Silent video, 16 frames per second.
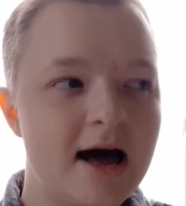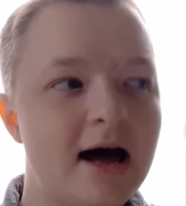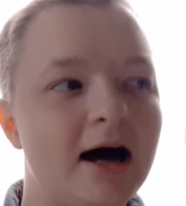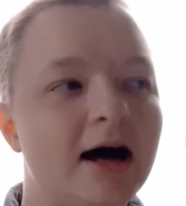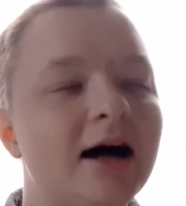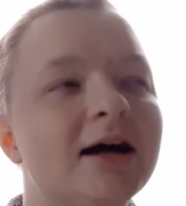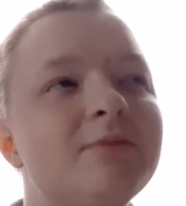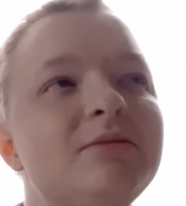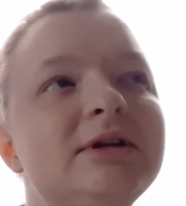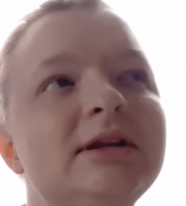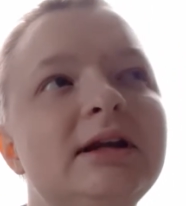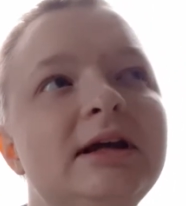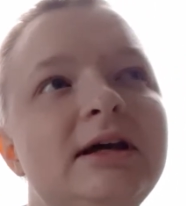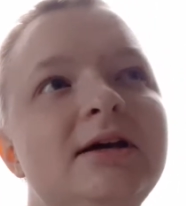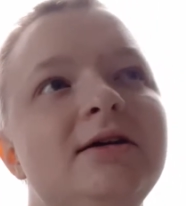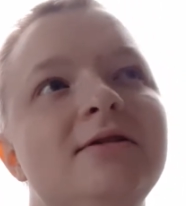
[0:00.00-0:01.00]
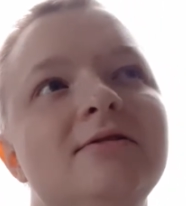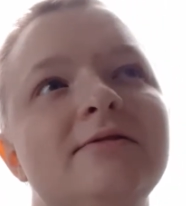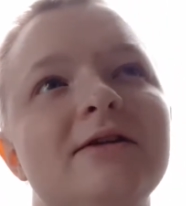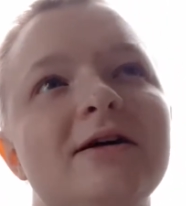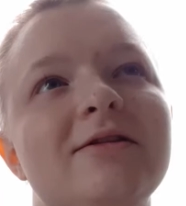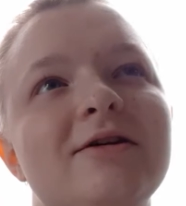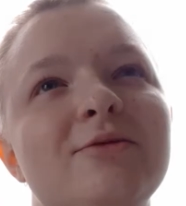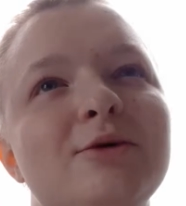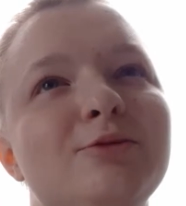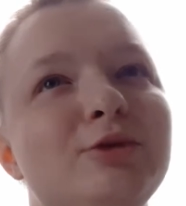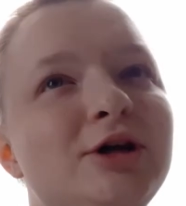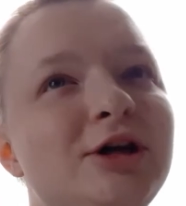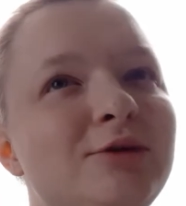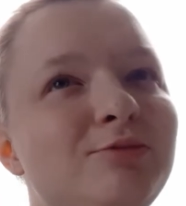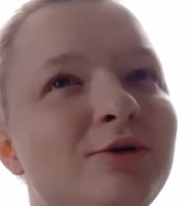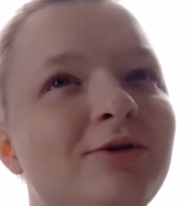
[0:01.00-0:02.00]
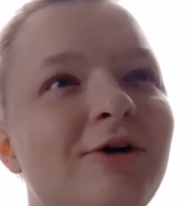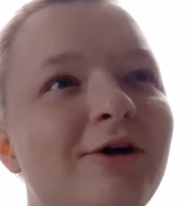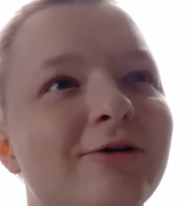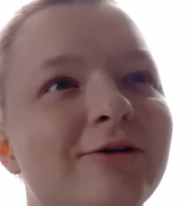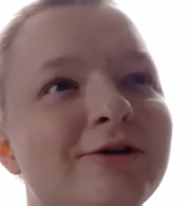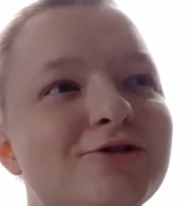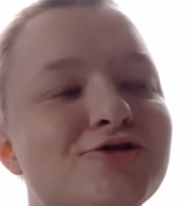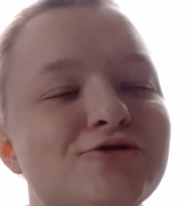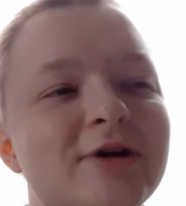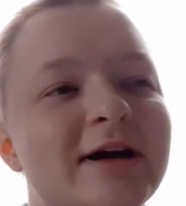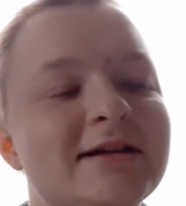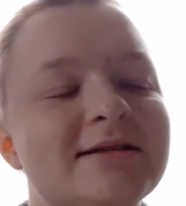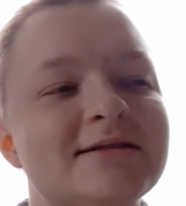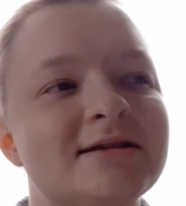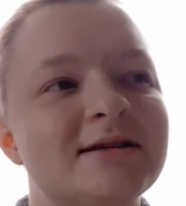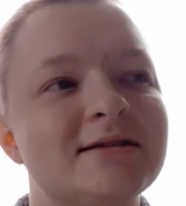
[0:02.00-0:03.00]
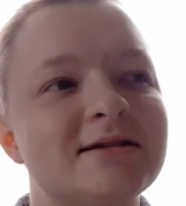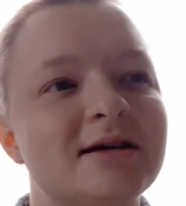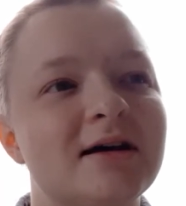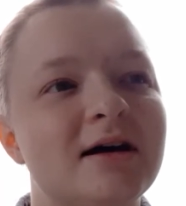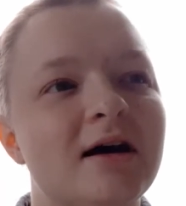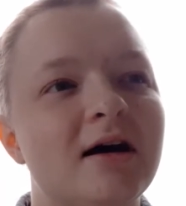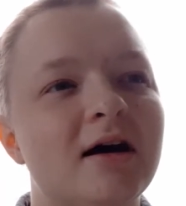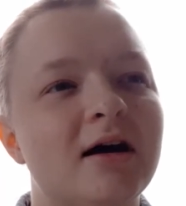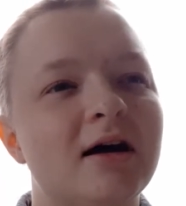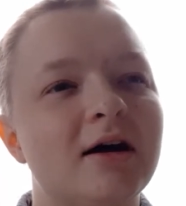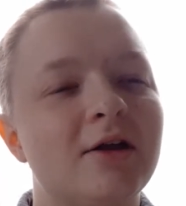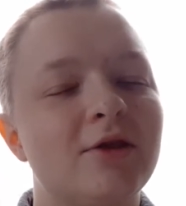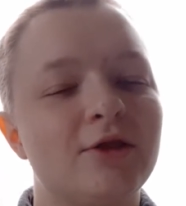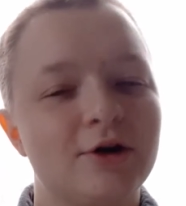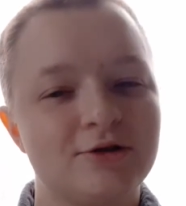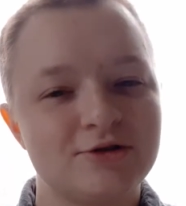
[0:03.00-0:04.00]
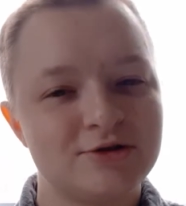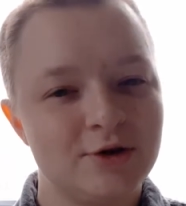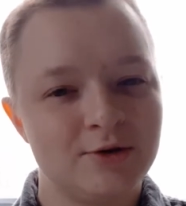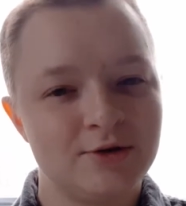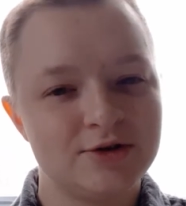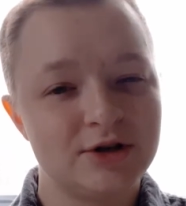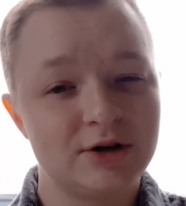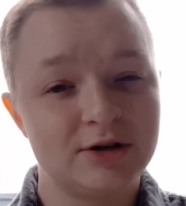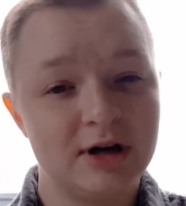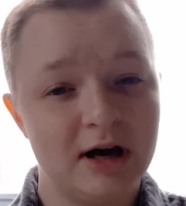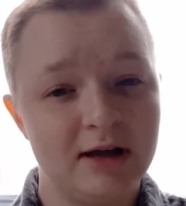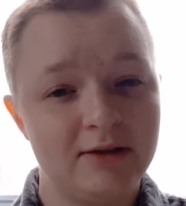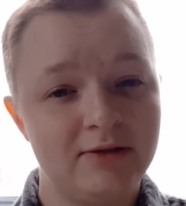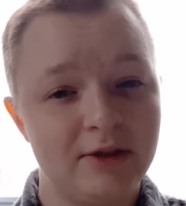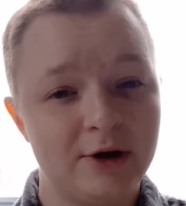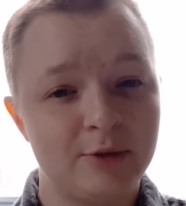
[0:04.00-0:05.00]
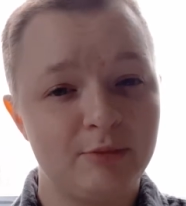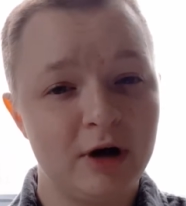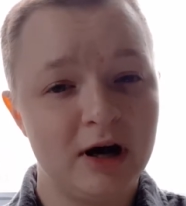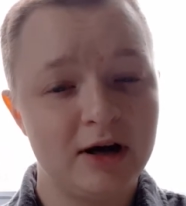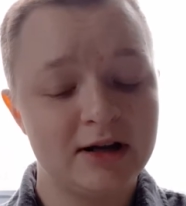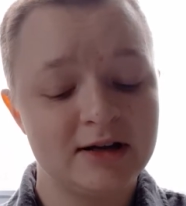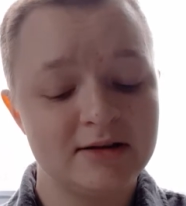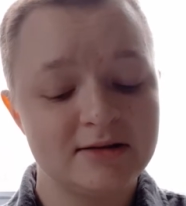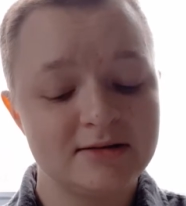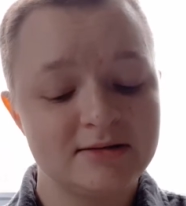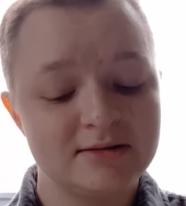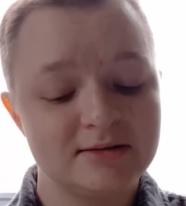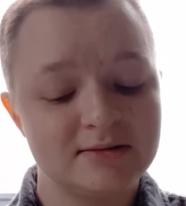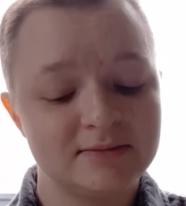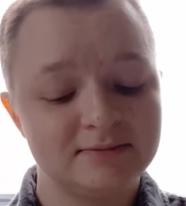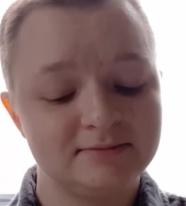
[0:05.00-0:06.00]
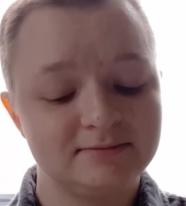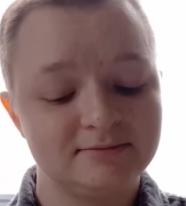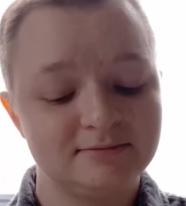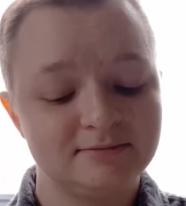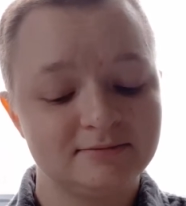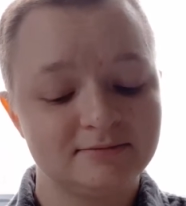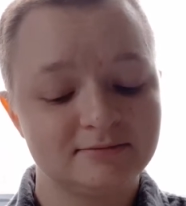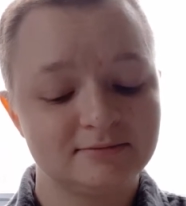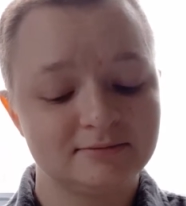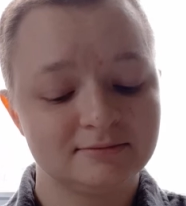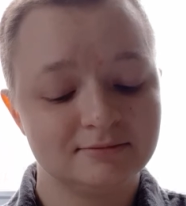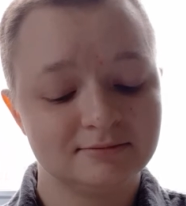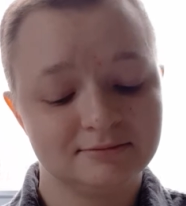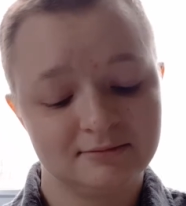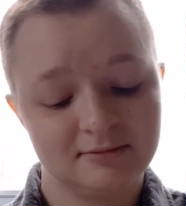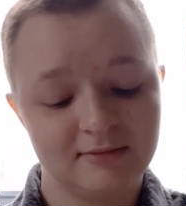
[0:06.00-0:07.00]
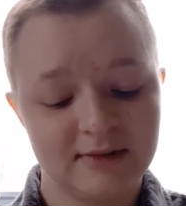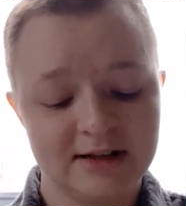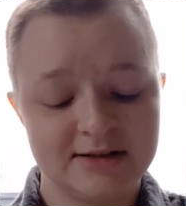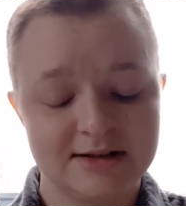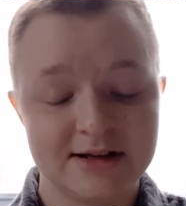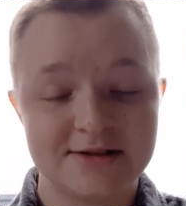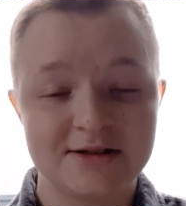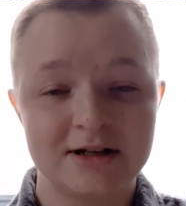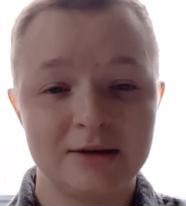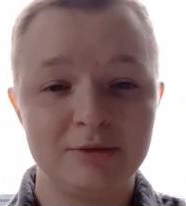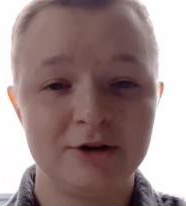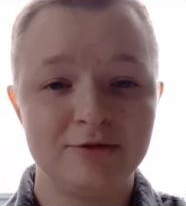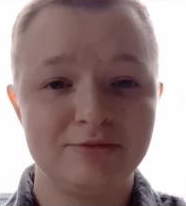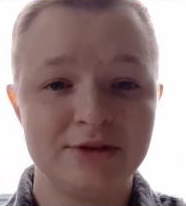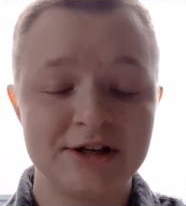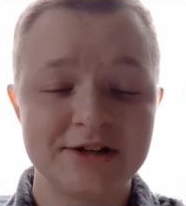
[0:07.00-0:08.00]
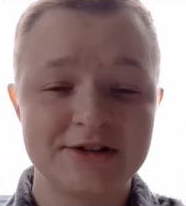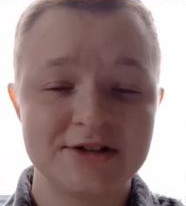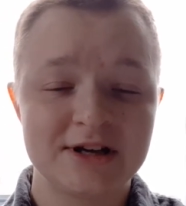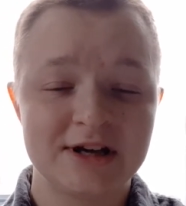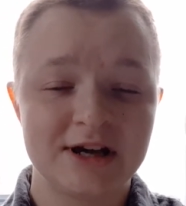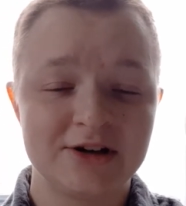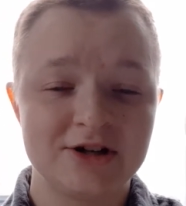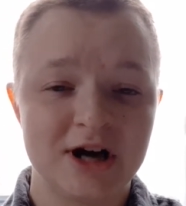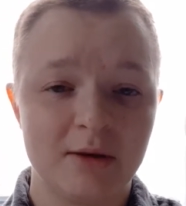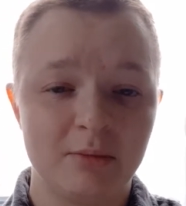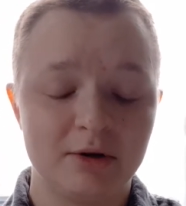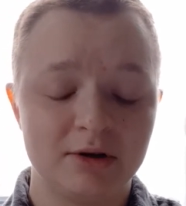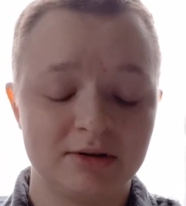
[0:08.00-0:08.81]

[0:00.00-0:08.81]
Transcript: I believe that when people are in transit, their souls are not in their bodies. It takes a couple of minutes to catch up.